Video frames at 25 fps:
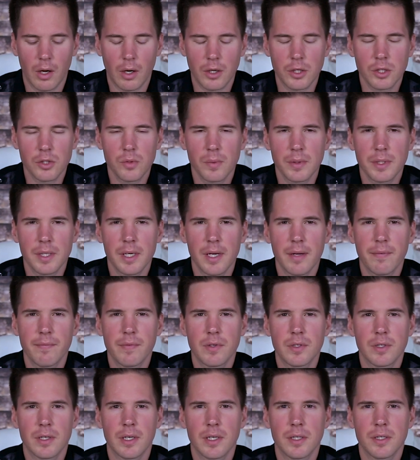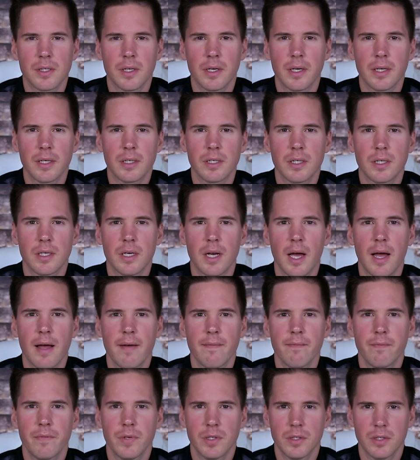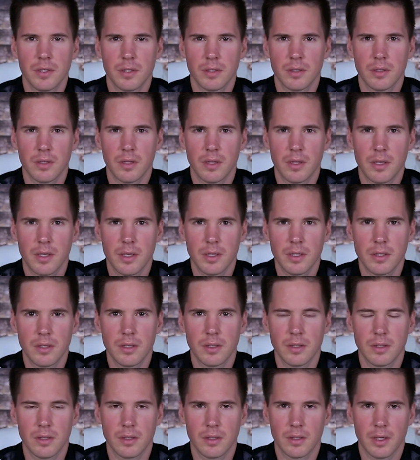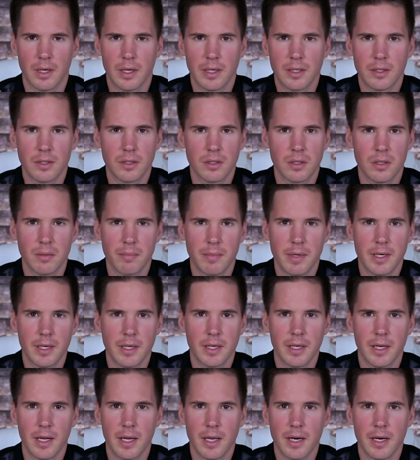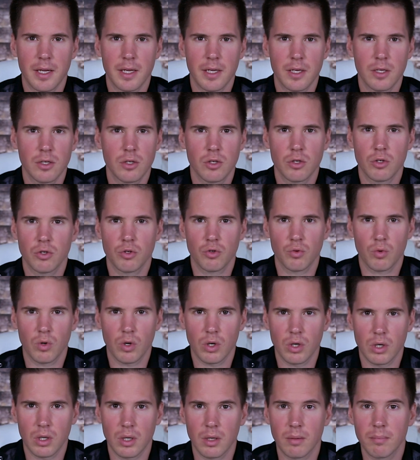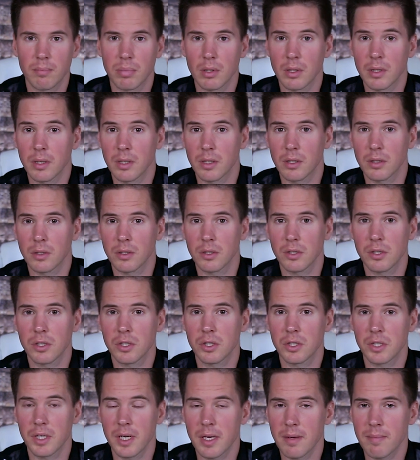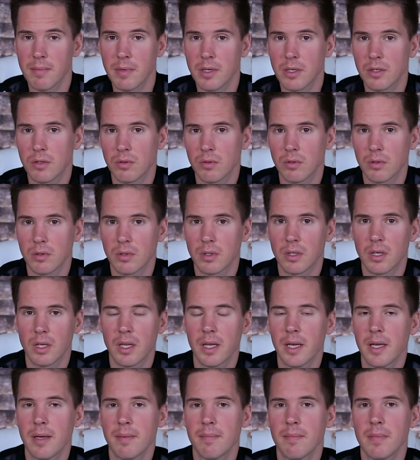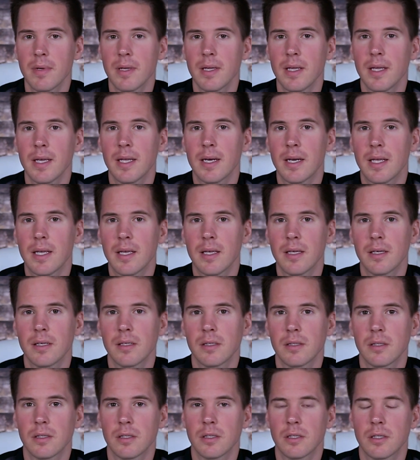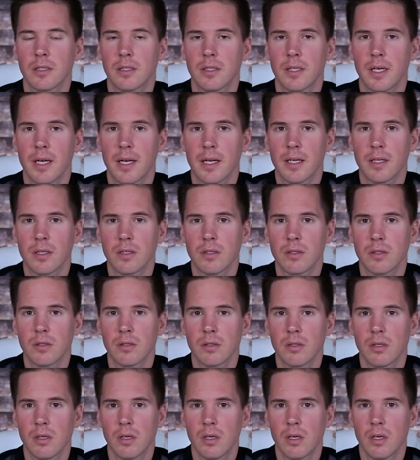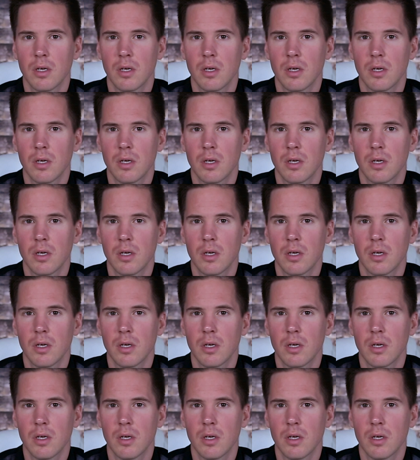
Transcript: I just want to emphasize that I did not visit these sites to make any strong political statement or claim any stance.